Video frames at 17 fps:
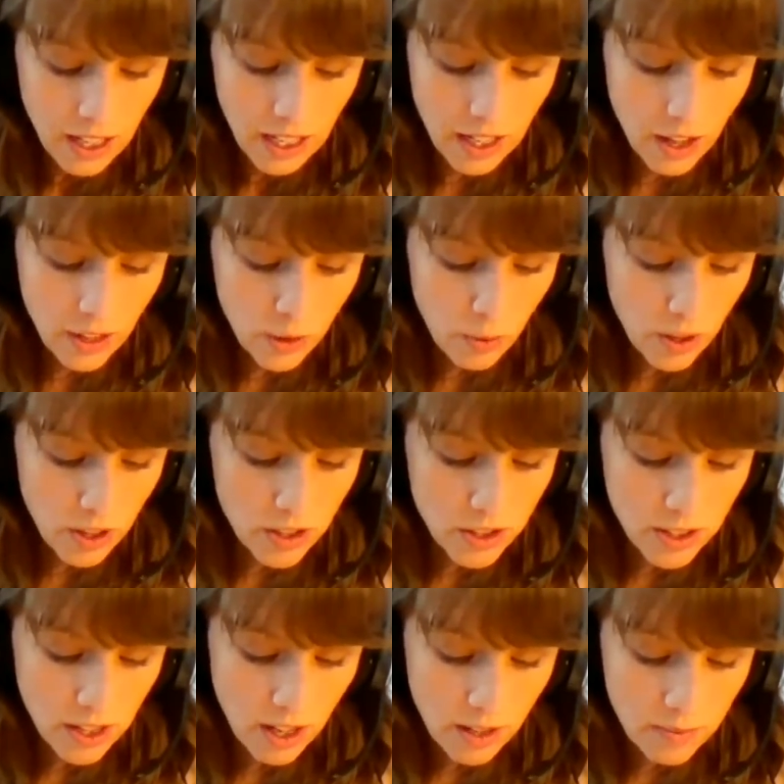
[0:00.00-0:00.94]
In other
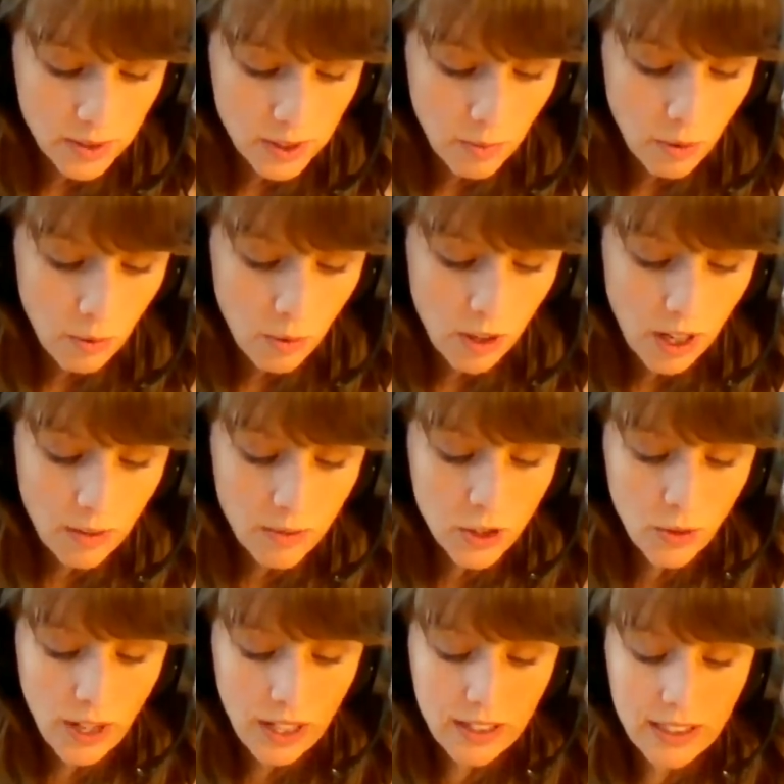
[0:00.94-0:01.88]
words, someone will come
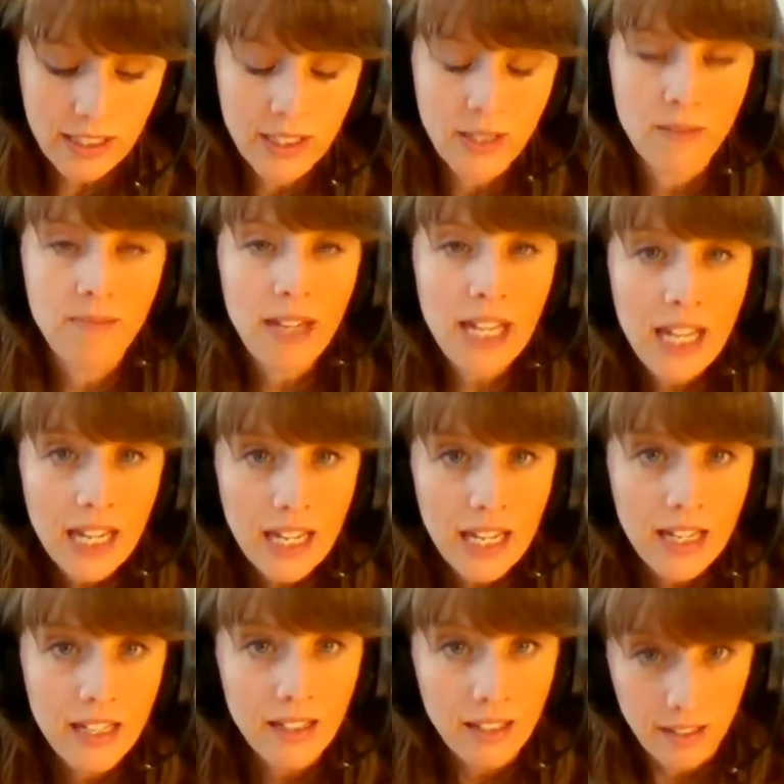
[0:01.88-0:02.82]
directly to
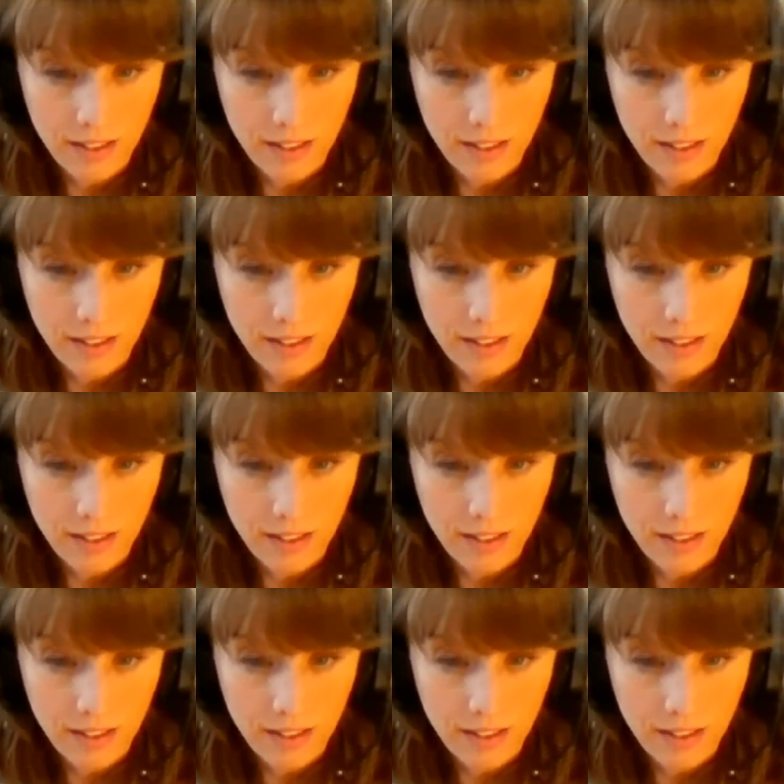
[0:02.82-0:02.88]
me